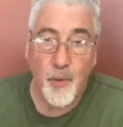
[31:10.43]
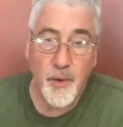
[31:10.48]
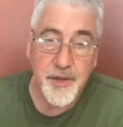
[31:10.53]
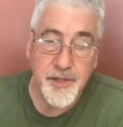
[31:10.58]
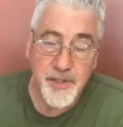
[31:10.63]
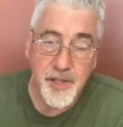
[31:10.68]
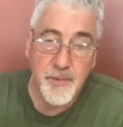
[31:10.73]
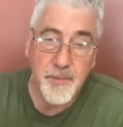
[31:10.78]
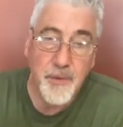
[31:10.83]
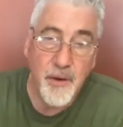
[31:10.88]

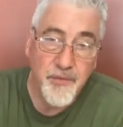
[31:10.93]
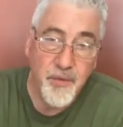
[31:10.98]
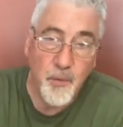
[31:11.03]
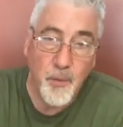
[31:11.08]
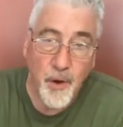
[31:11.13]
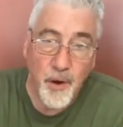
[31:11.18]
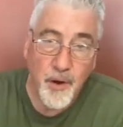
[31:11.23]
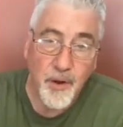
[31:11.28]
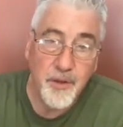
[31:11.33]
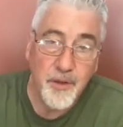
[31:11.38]
wisdom of the
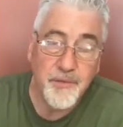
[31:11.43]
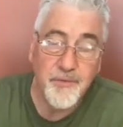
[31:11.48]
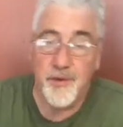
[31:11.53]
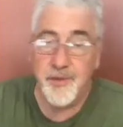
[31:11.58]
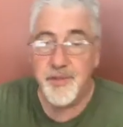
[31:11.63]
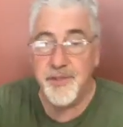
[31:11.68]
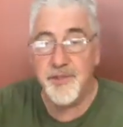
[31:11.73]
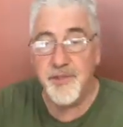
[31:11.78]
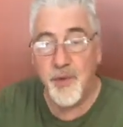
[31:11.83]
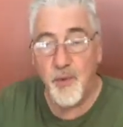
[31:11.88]
world
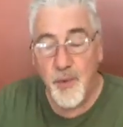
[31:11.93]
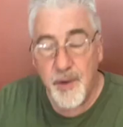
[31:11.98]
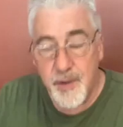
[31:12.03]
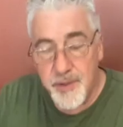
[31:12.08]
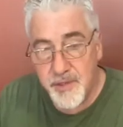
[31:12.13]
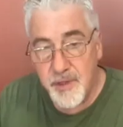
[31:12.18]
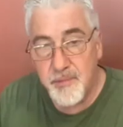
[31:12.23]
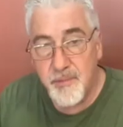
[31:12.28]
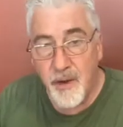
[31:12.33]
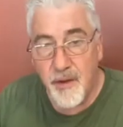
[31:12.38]
versus the
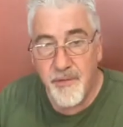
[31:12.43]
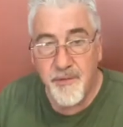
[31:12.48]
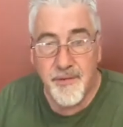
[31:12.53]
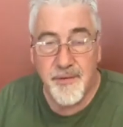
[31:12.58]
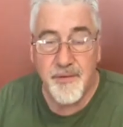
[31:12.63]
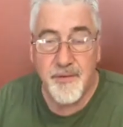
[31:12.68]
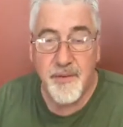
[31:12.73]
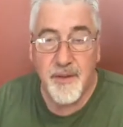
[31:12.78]
wisdom of